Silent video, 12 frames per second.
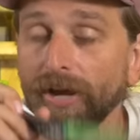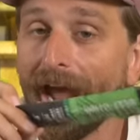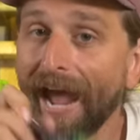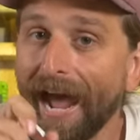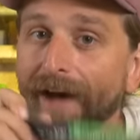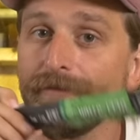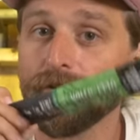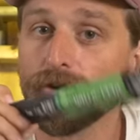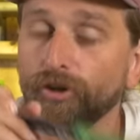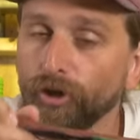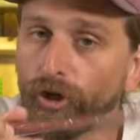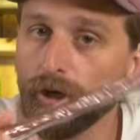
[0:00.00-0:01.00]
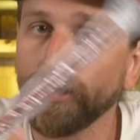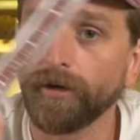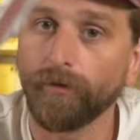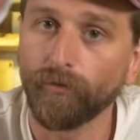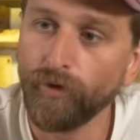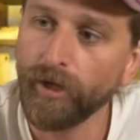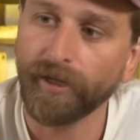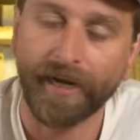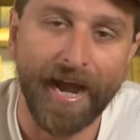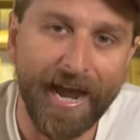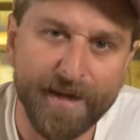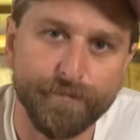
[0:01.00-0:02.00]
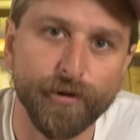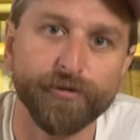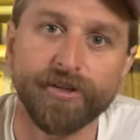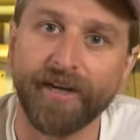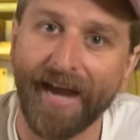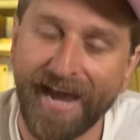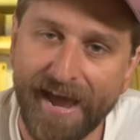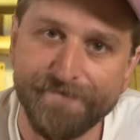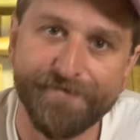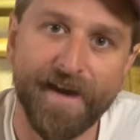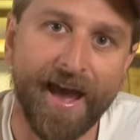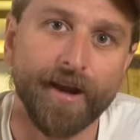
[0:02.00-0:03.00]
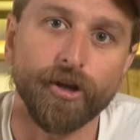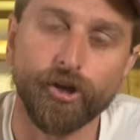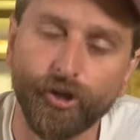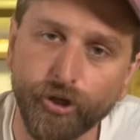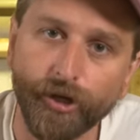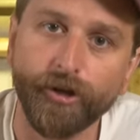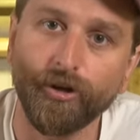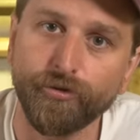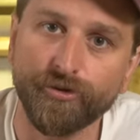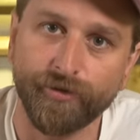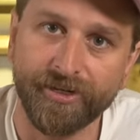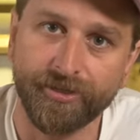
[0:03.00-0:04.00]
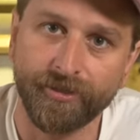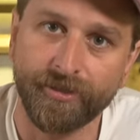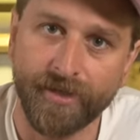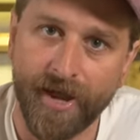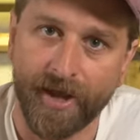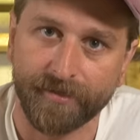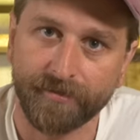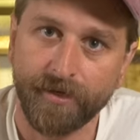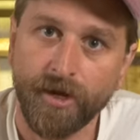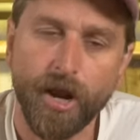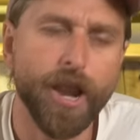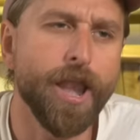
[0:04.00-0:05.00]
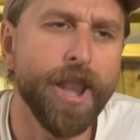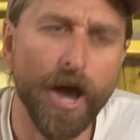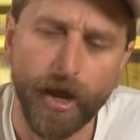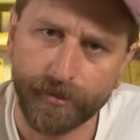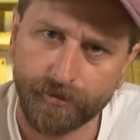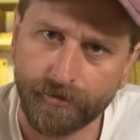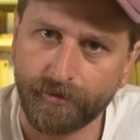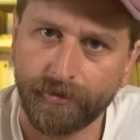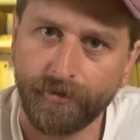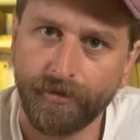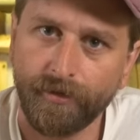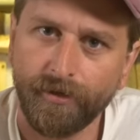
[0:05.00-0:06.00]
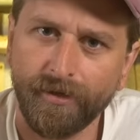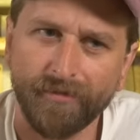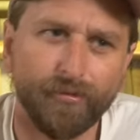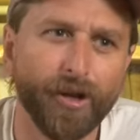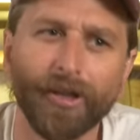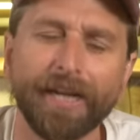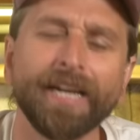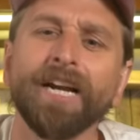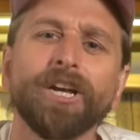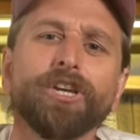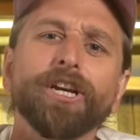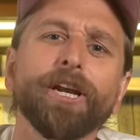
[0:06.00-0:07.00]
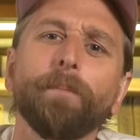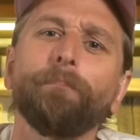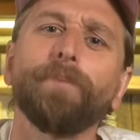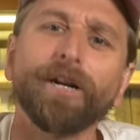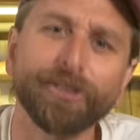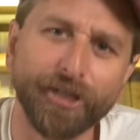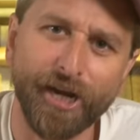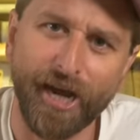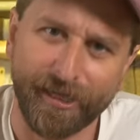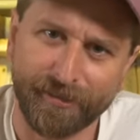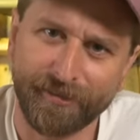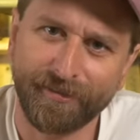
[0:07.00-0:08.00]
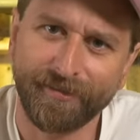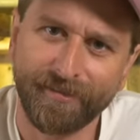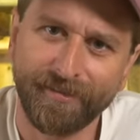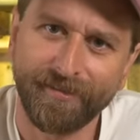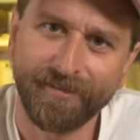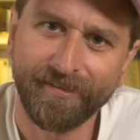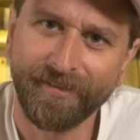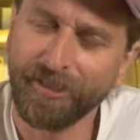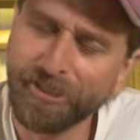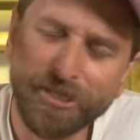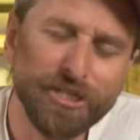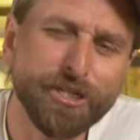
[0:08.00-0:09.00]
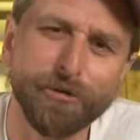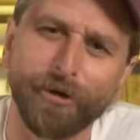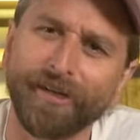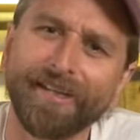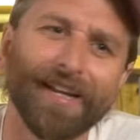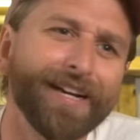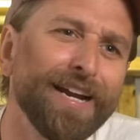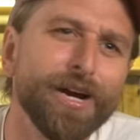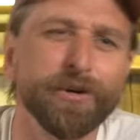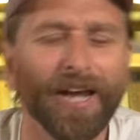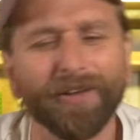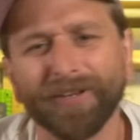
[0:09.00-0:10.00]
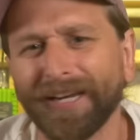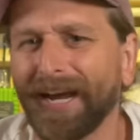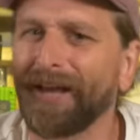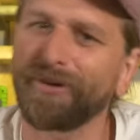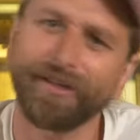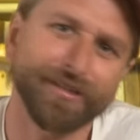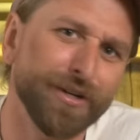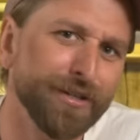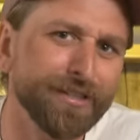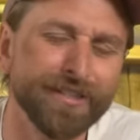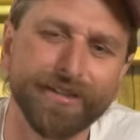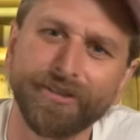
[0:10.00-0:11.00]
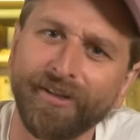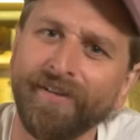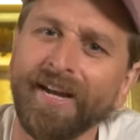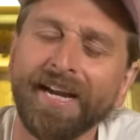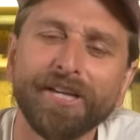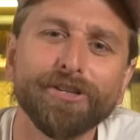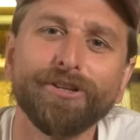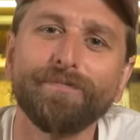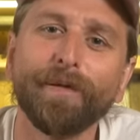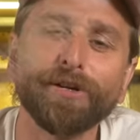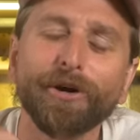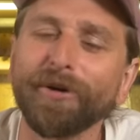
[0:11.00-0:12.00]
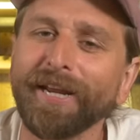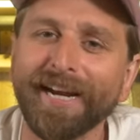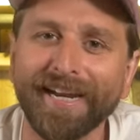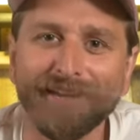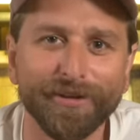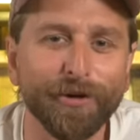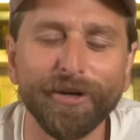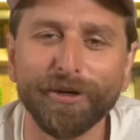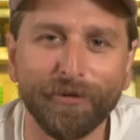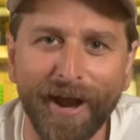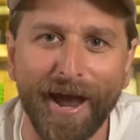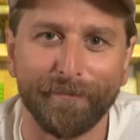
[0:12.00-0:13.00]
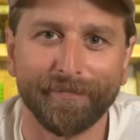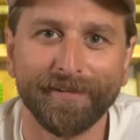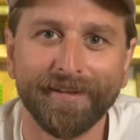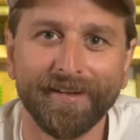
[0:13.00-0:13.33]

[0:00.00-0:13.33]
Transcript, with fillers: you have good, real, like high protein, high fat, good nutrition snacks, nuts. What, like you can eat a bunch of nuts. You can just do it. Like I know, count the calories and all this other stuff, but don't eat crap.